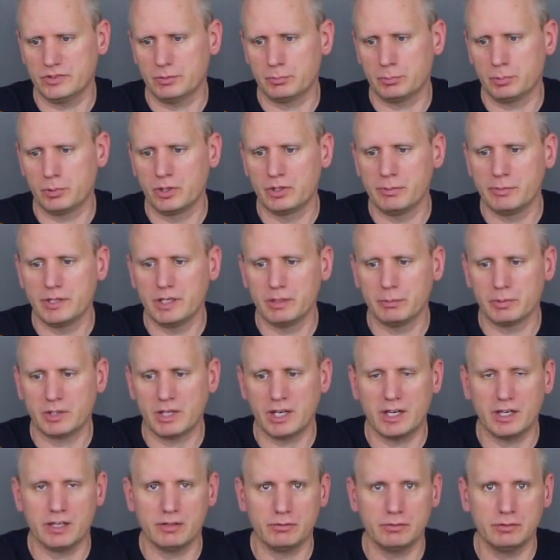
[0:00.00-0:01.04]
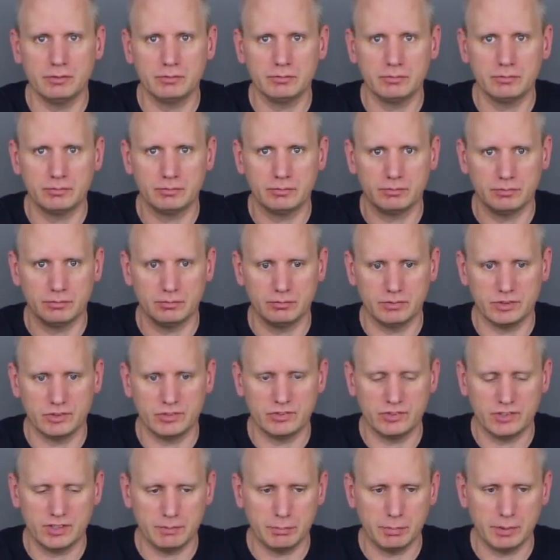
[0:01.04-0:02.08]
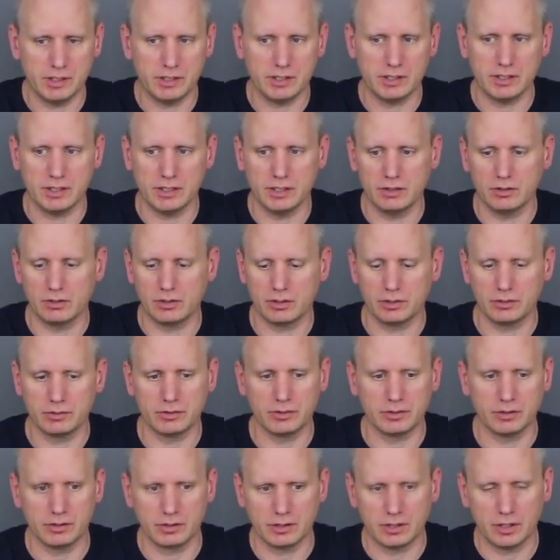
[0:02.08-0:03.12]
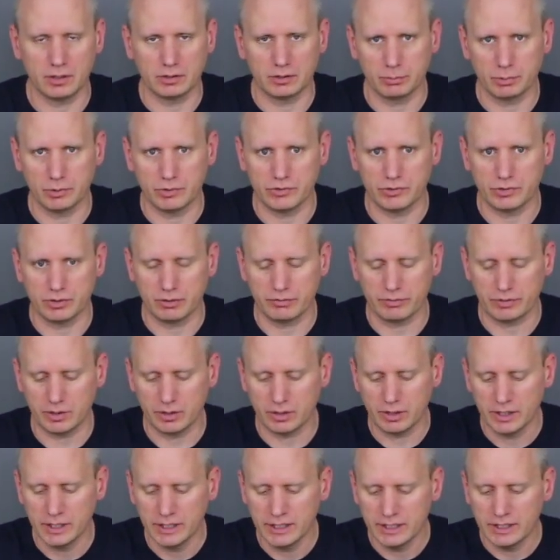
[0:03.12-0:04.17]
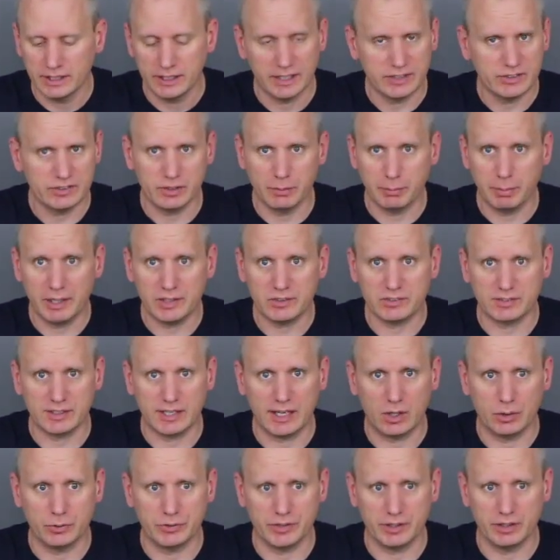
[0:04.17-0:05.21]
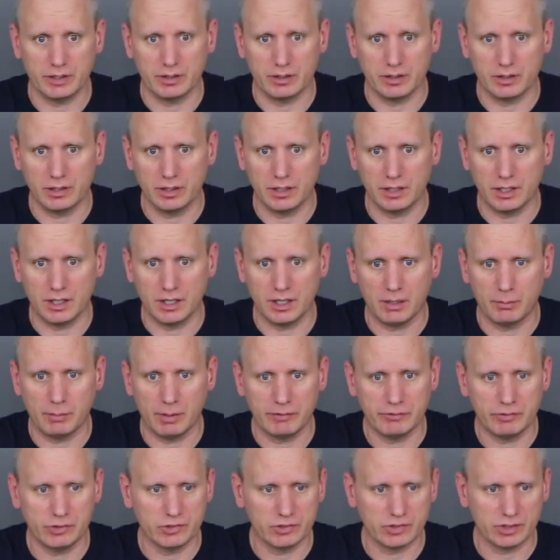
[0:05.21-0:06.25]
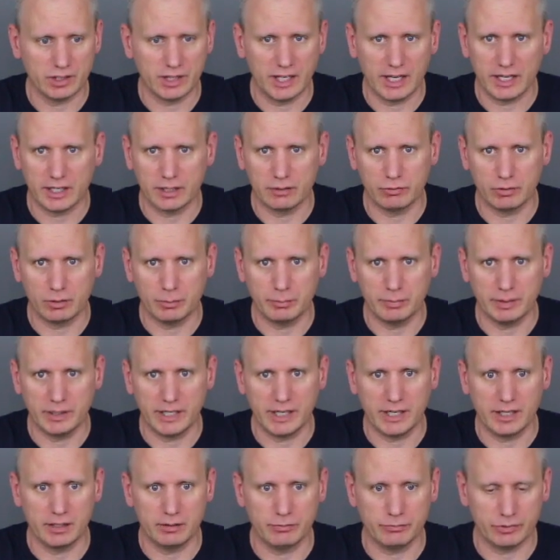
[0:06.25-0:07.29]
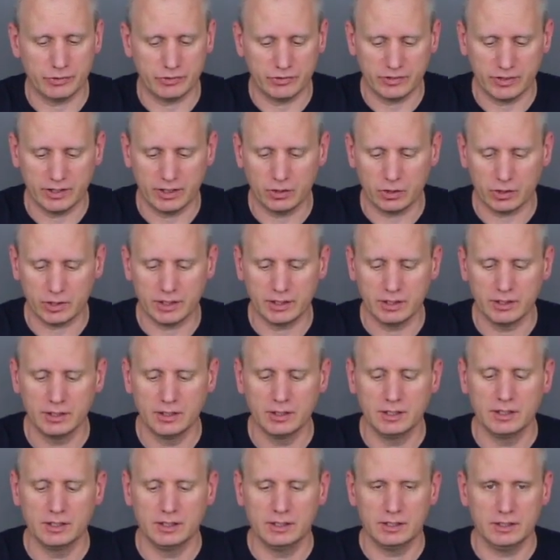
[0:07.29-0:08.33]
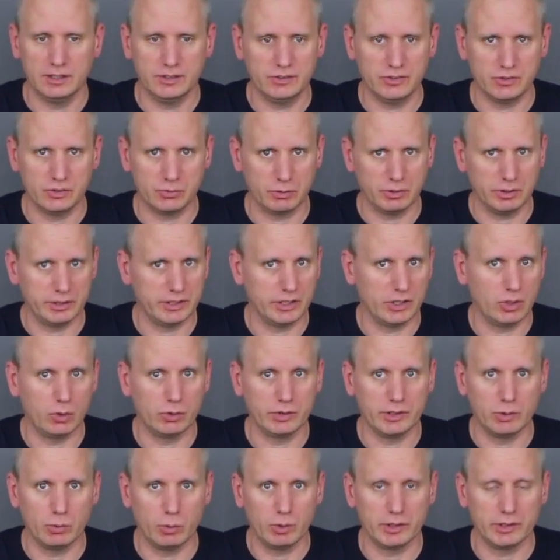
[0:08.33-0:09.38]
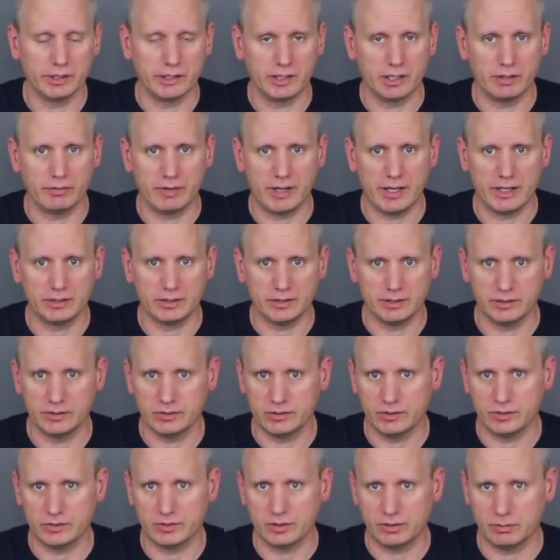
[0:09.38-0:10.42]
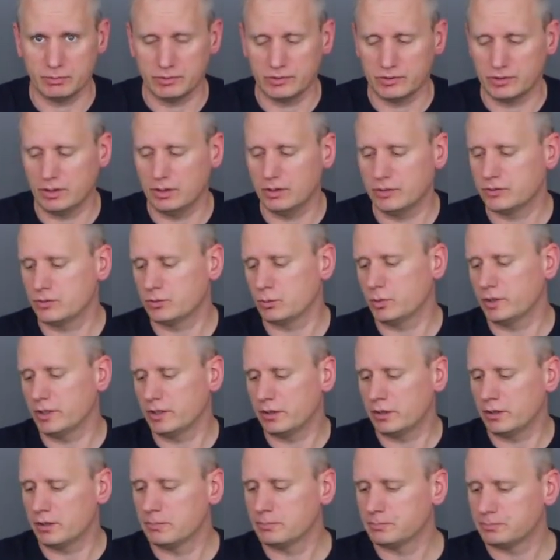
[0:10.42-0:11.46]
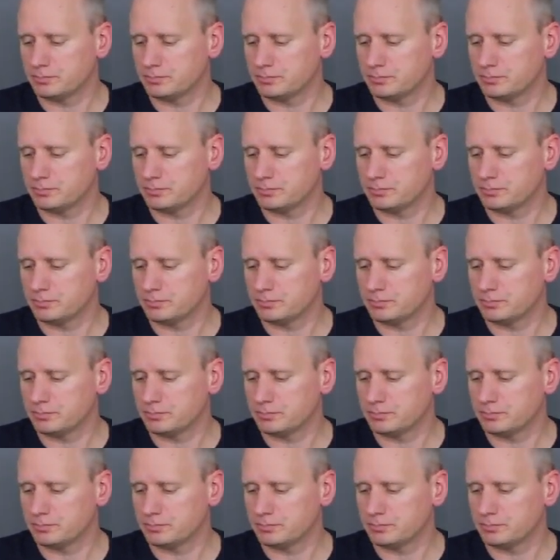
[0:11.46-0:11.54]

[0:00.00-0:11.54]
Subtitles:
Premium Cane CP or color preserver. It's the best out there. I've used a lot of them, and for silk, this is really the only one that I've had consistent results with.